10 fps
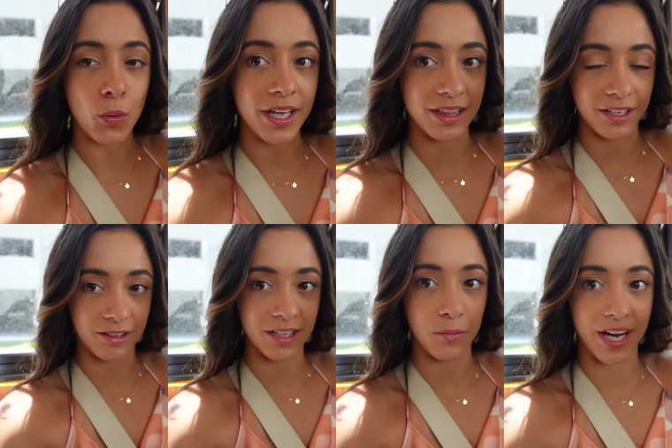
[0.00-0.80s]
we
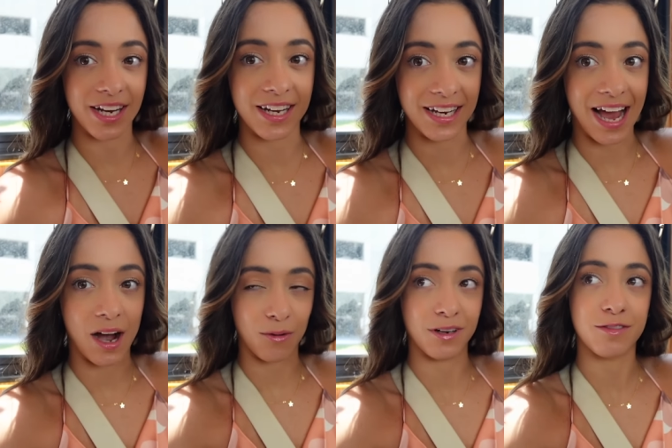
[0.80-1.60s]
literally waited an
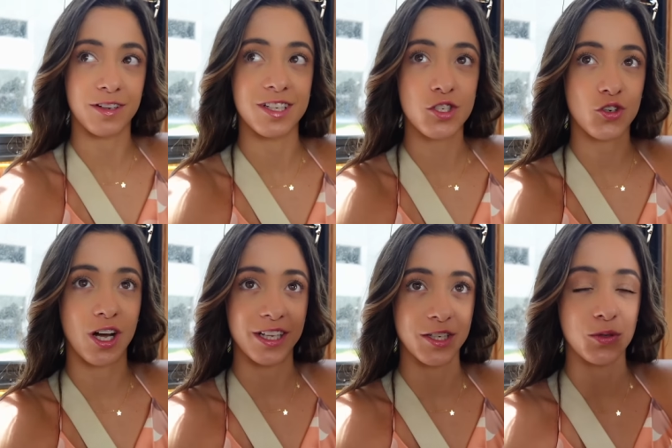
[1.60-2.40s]
hour for this
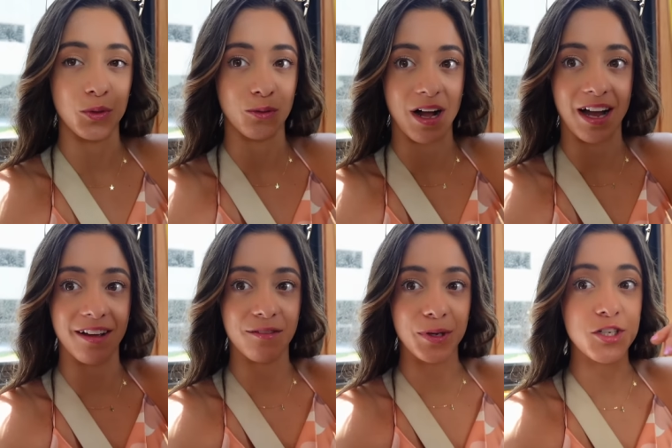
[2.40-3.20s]
trolley to
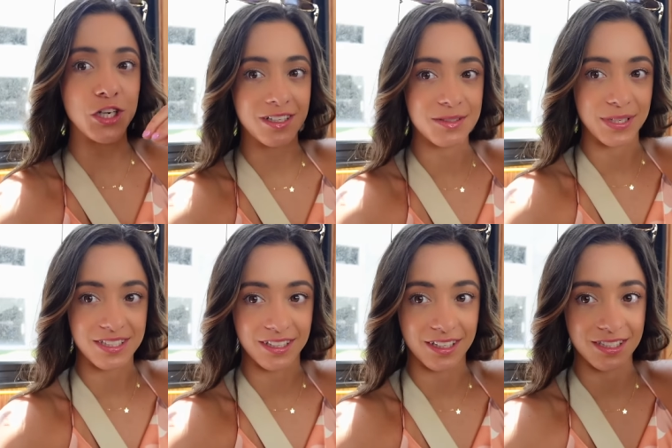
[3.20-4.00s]
arrive. We just
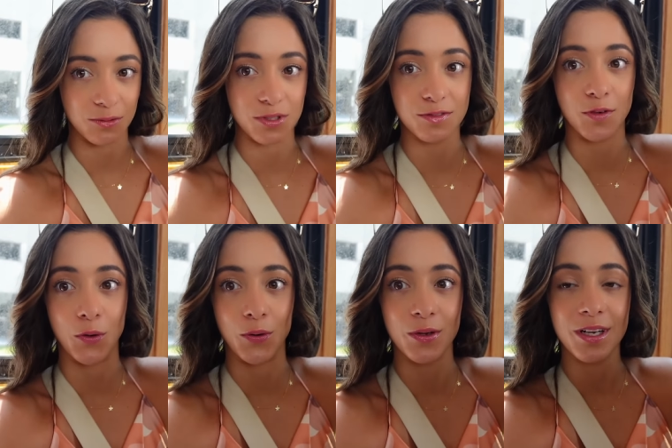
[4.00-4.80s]
missed it because it was
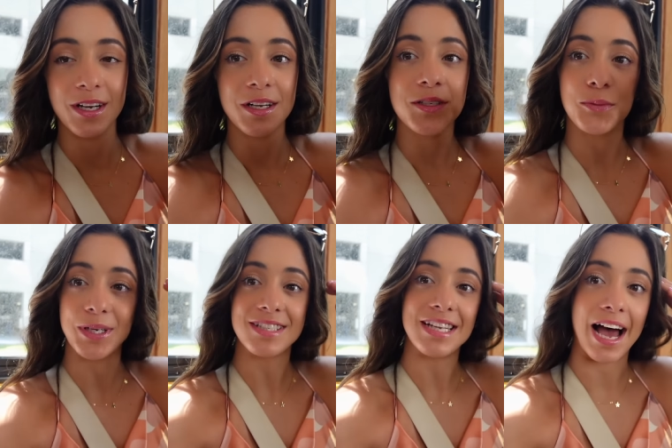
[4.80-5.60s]
cold. So
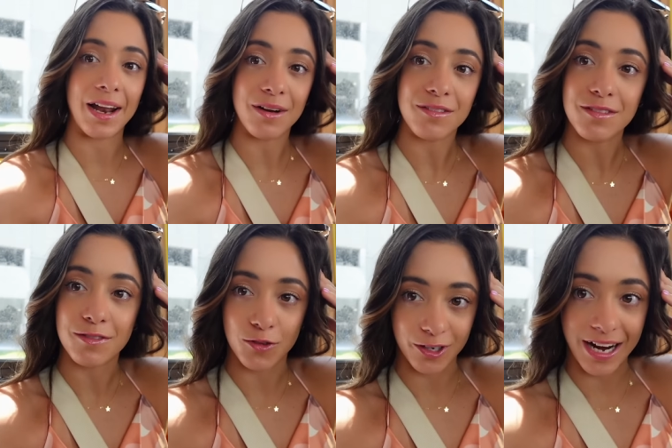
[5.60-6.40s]
we sat
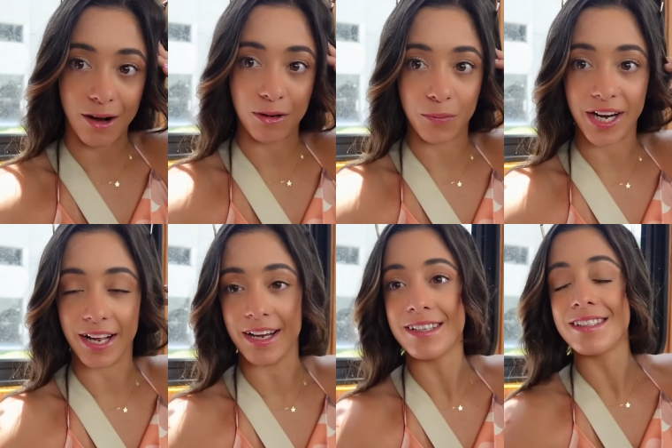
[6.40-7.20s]
for an hour waiting.
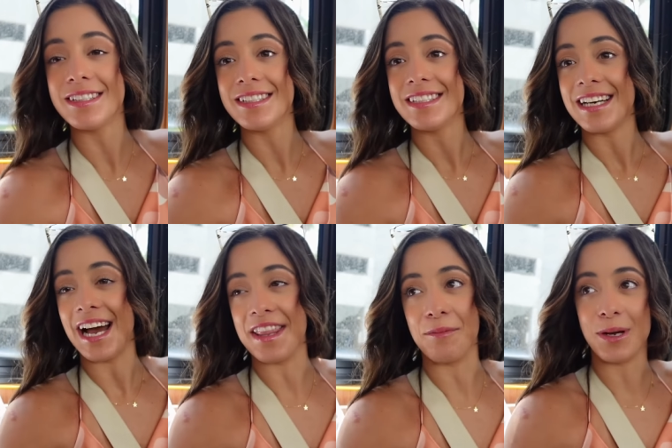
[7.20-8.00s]

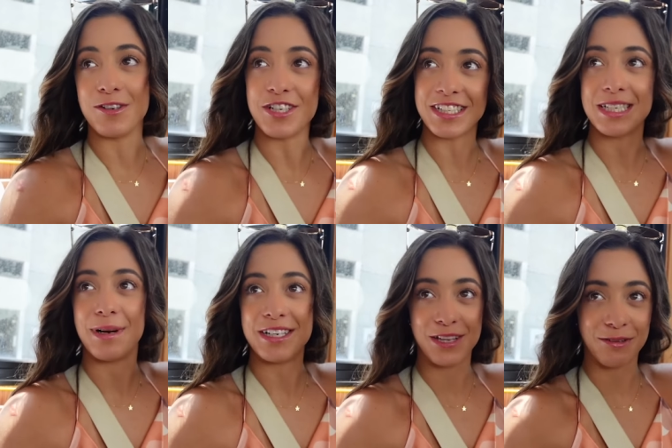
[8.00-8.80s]
And then we were just
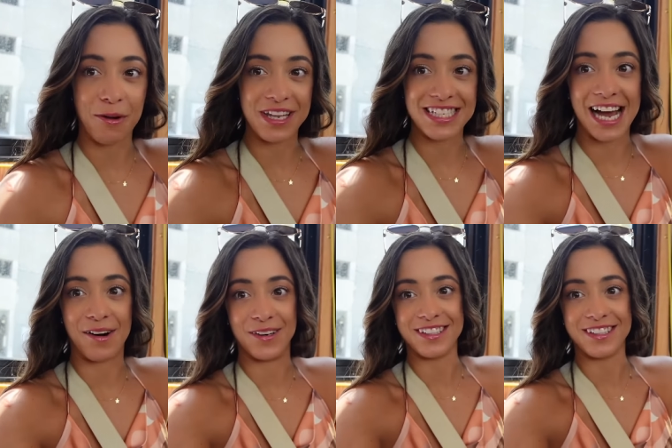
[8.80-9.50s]
about to throw in the towel